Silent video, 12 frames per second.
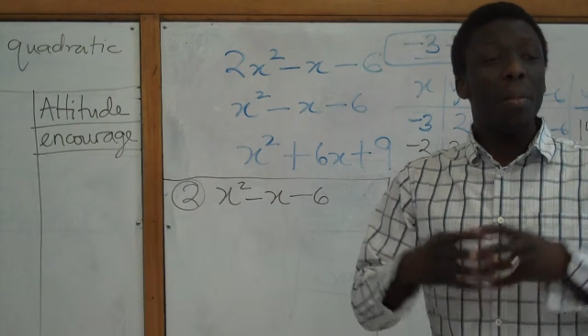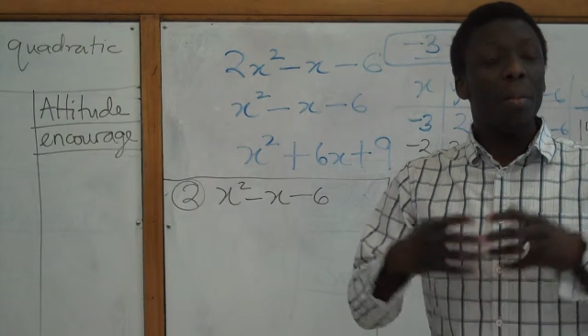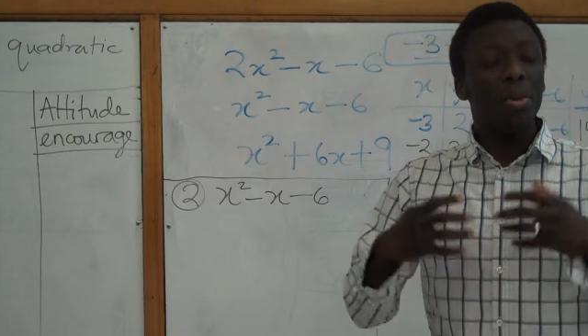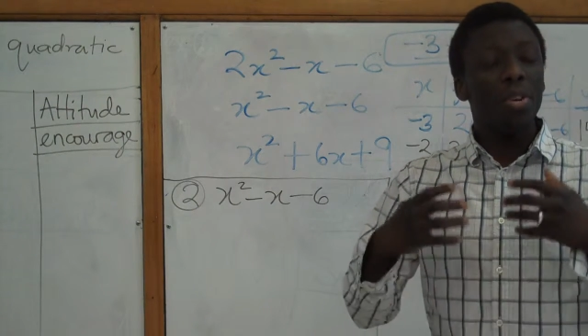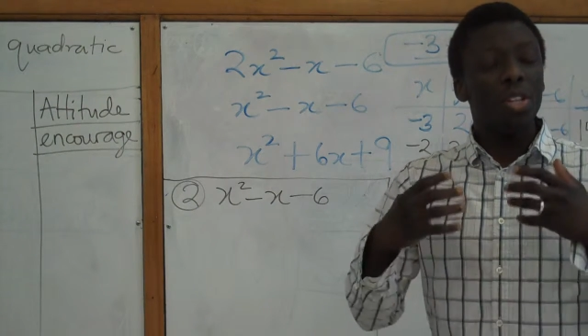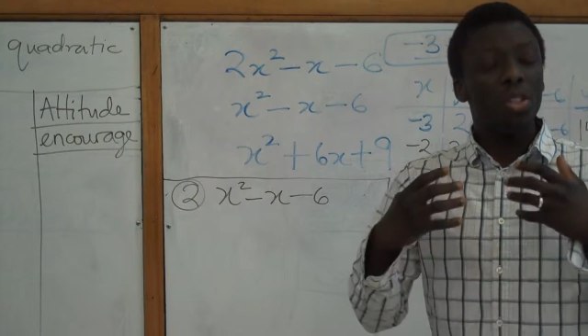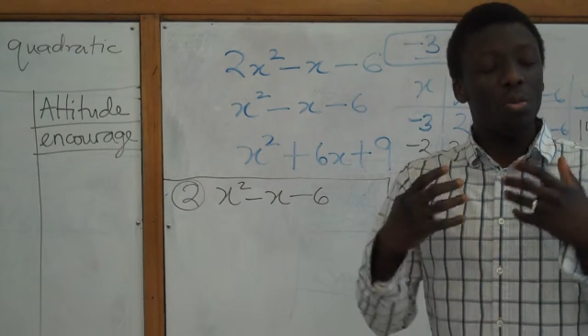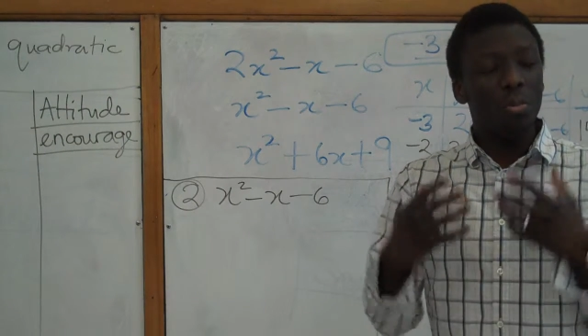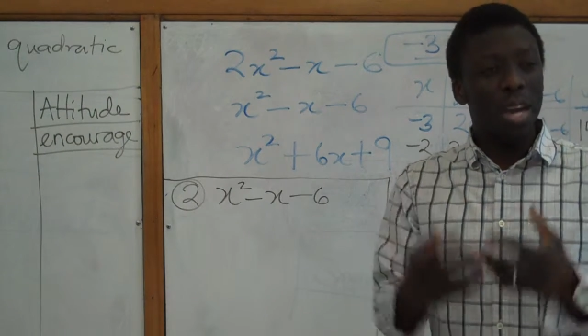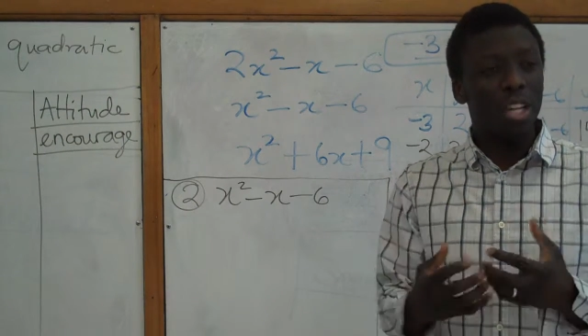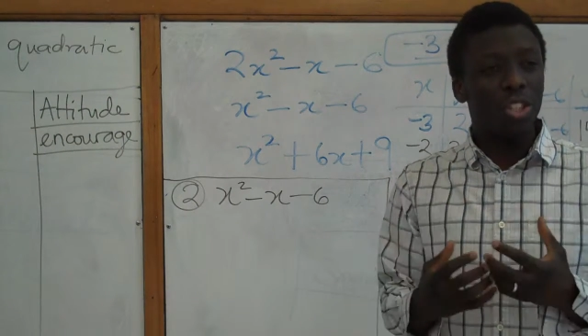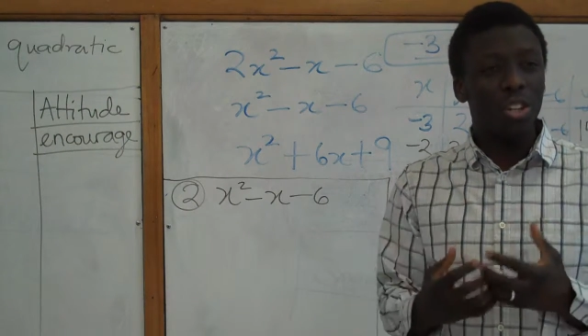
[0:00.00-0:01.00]
But you need to
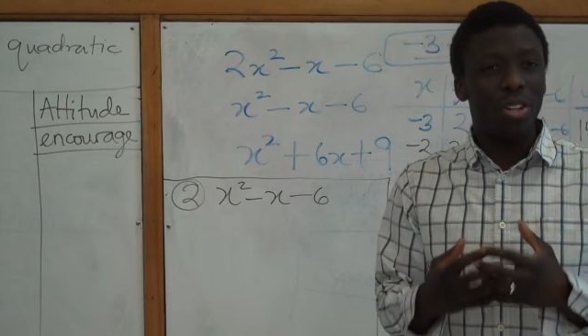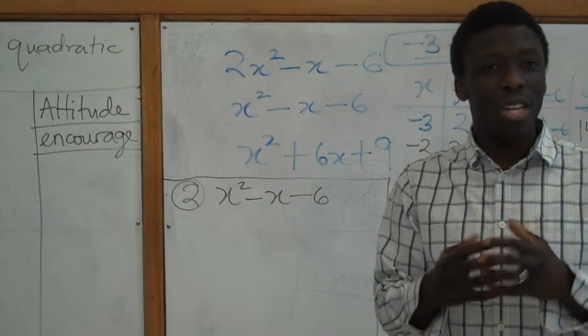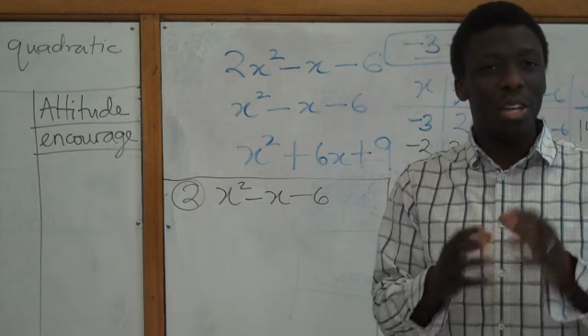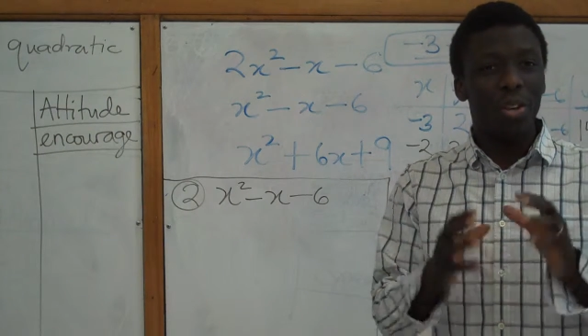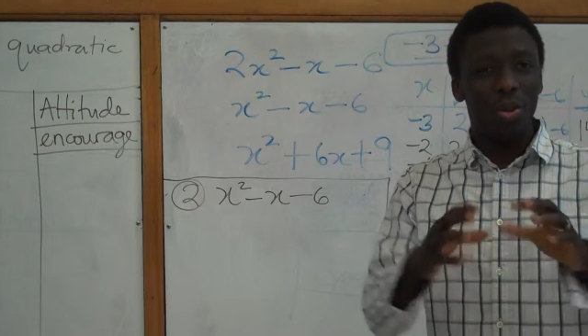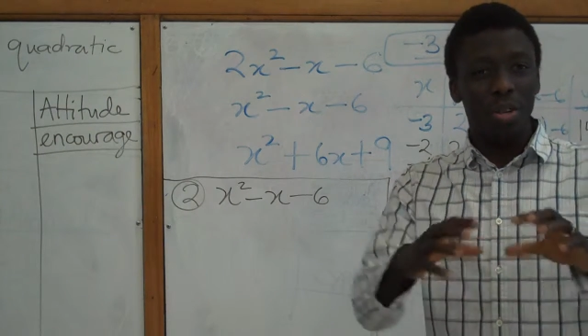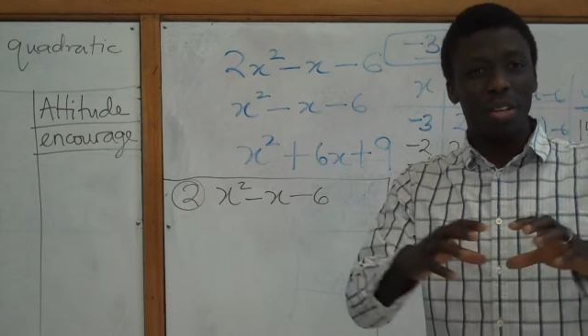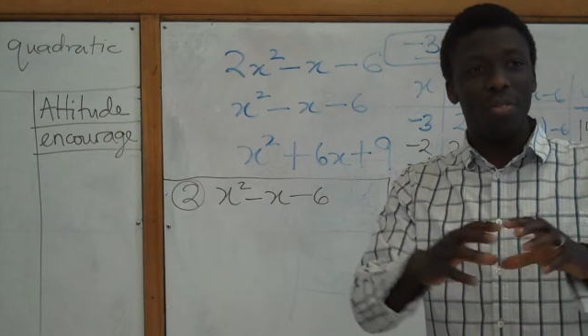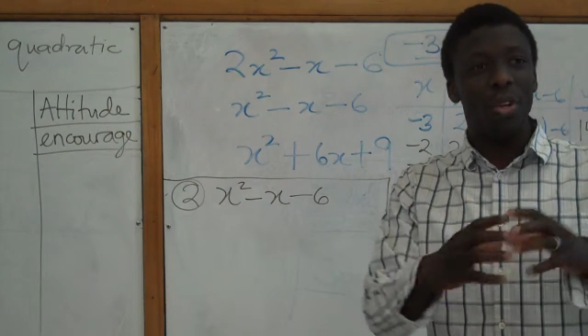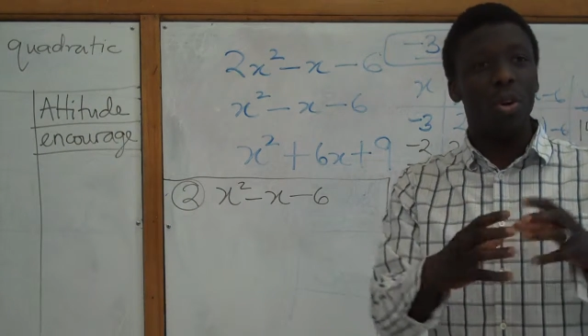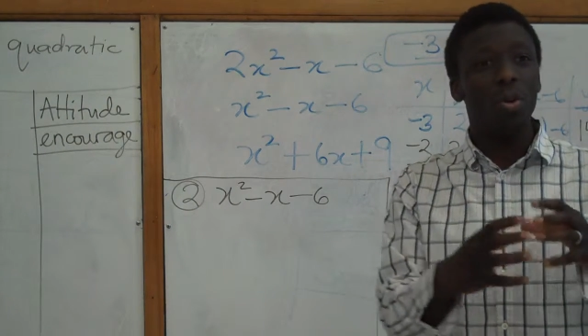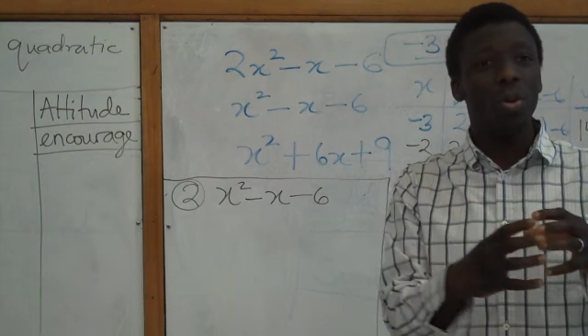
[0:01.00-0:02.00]
make sure that you don't live
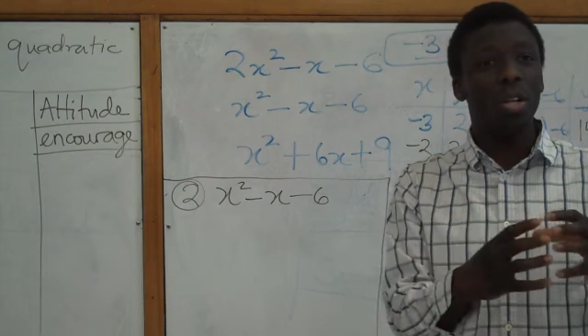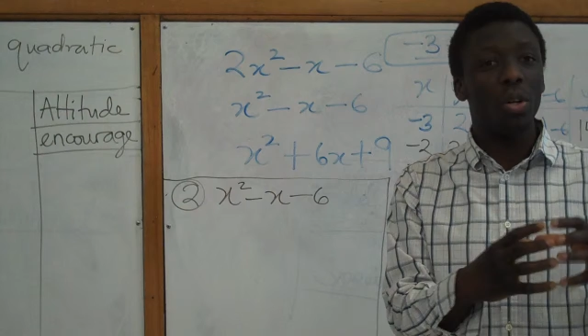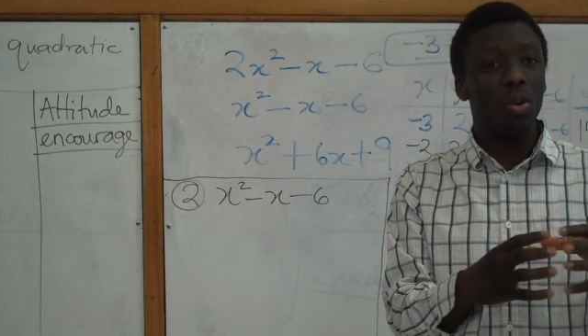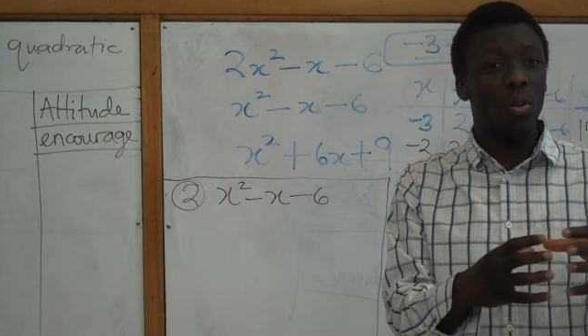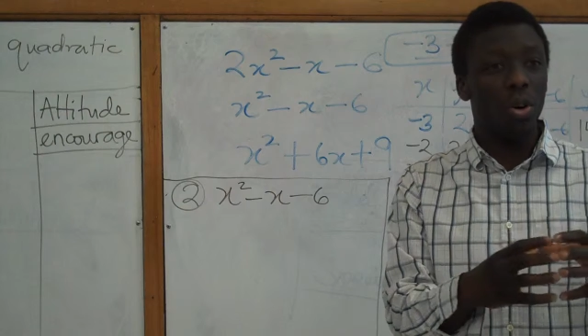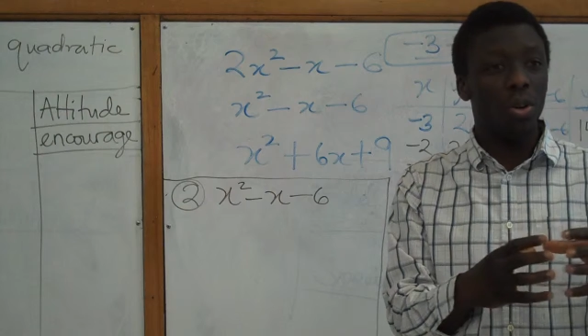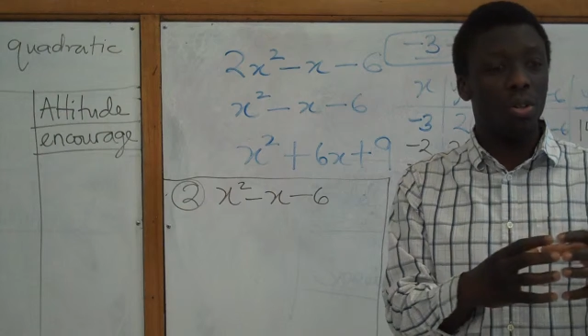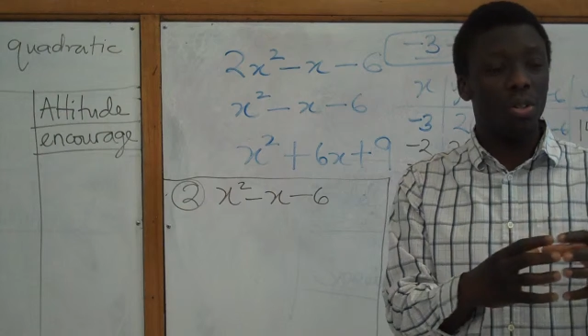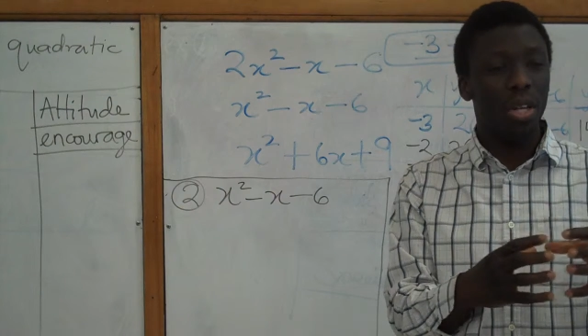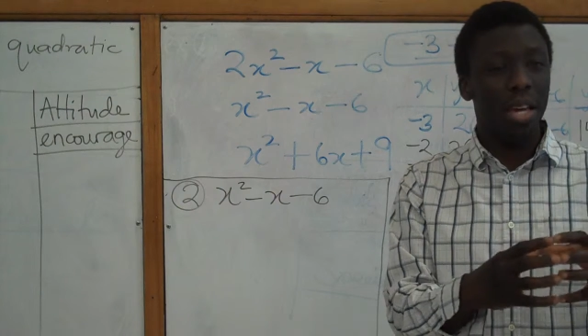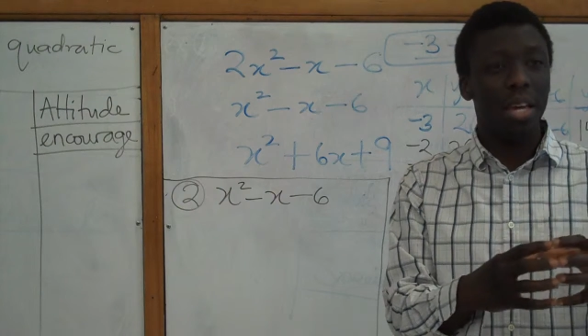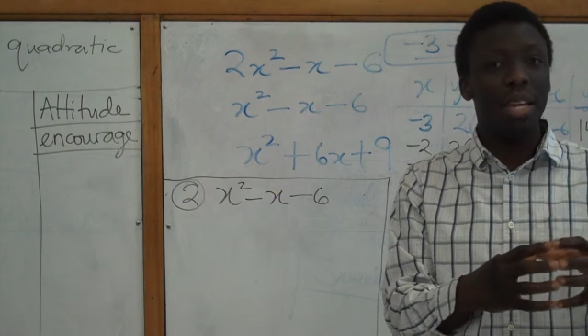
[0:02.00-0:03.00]
in your own little world,
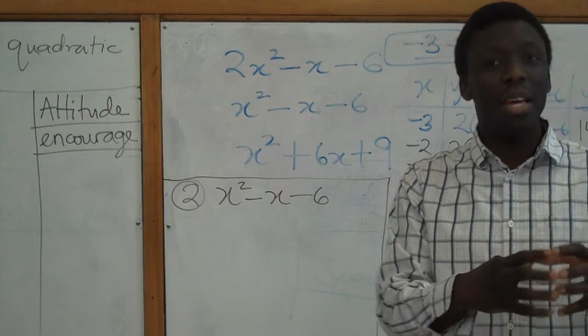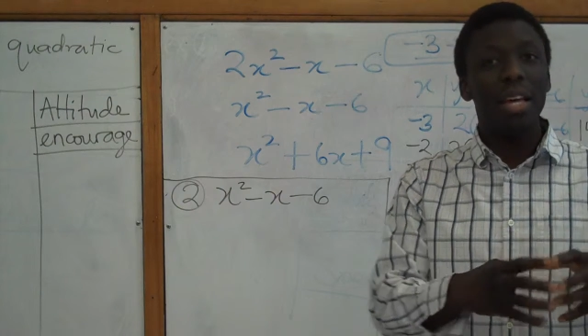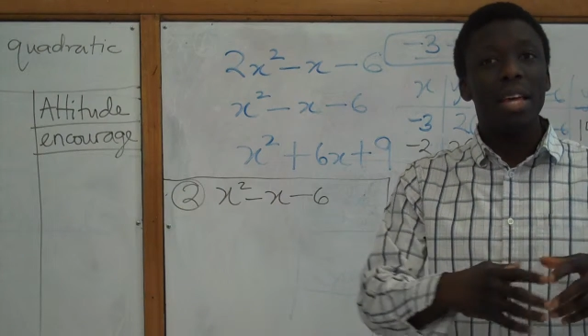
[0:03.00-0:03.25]
okay?